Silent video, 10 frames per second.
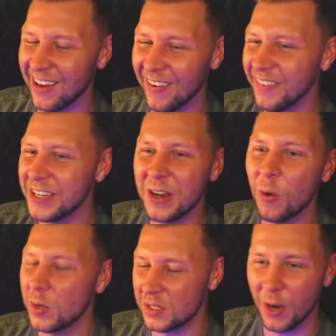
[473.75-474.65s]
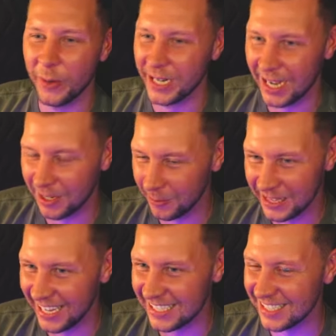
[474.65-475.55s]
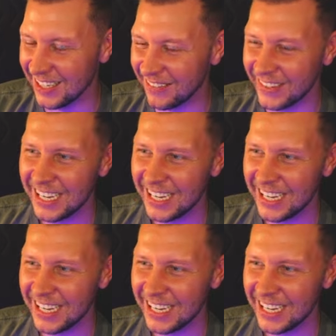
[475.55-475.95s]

i don't even know what's going on with that stuff